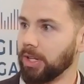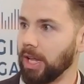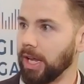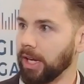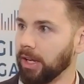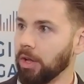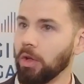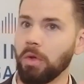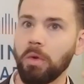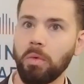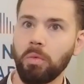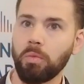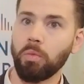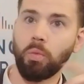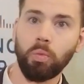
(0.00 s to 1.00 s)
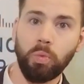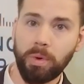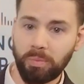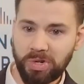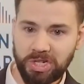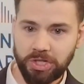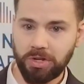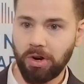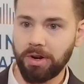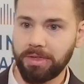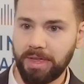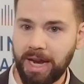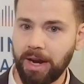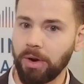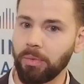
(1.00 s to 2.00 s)
Like when we start
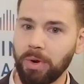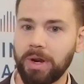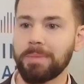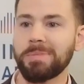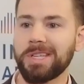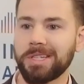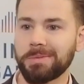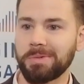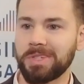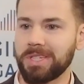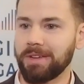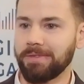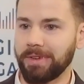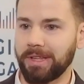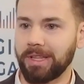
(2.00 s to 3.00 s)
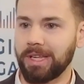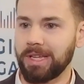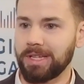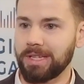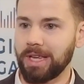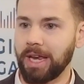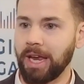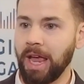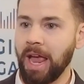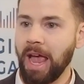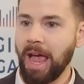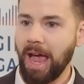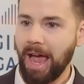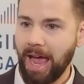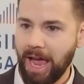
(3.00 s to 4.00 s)
there, what I mean specifically is like,
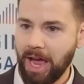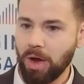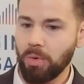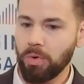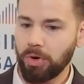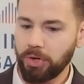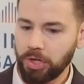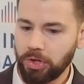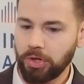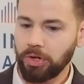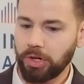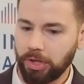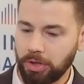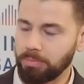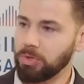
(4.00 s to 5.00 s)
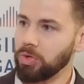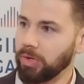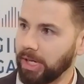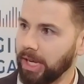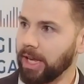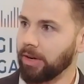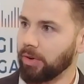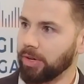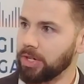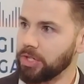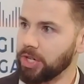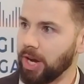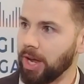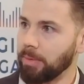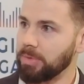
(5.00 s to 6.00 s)
how are you going to communicate on a
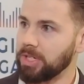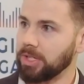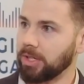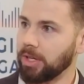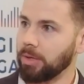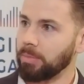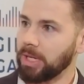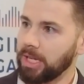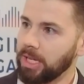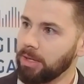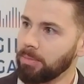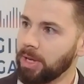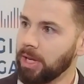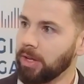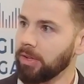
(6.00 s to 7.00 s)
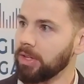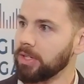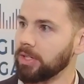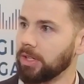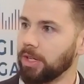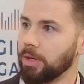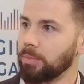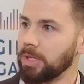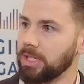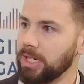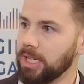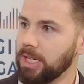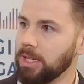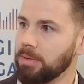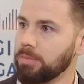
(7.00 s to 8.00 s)
job? Is it going to be email? Is it going to be
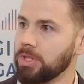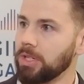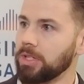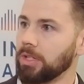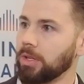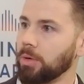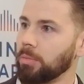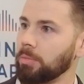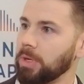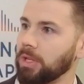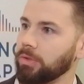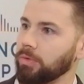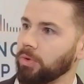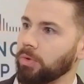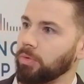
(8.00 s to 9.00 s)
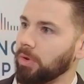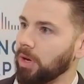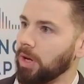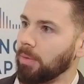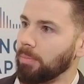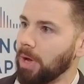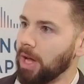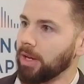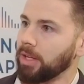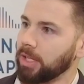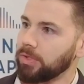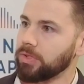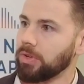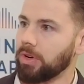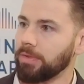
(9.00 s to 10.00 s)
Teams? Is it going to be through modeling
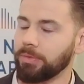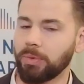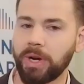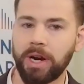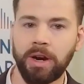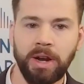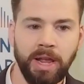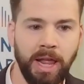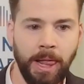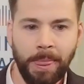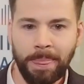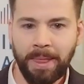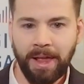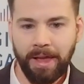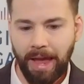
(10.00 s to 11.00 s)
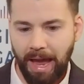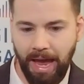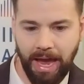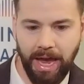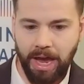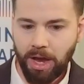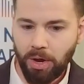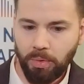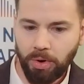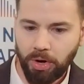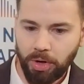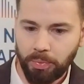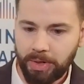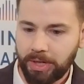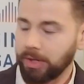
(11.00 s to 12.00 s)
software? How
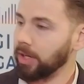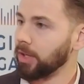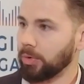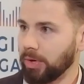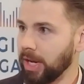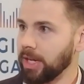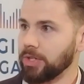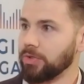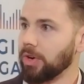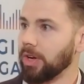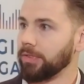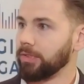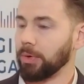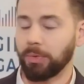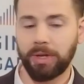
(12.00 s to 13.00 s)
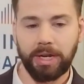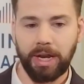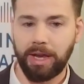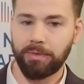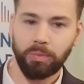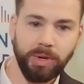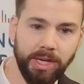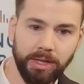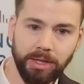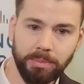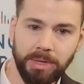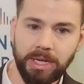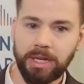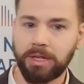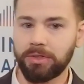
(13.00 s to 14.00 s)
are we going to create trust? Are we going to have weekly
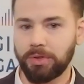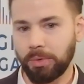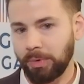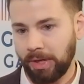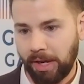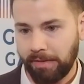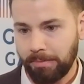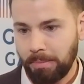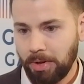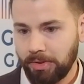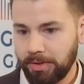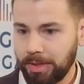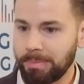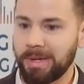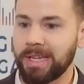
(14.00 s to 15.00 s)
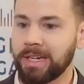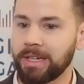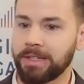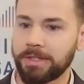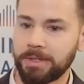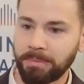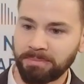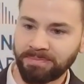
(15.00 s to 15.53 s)
meetings? Are we going to have monthly meetings?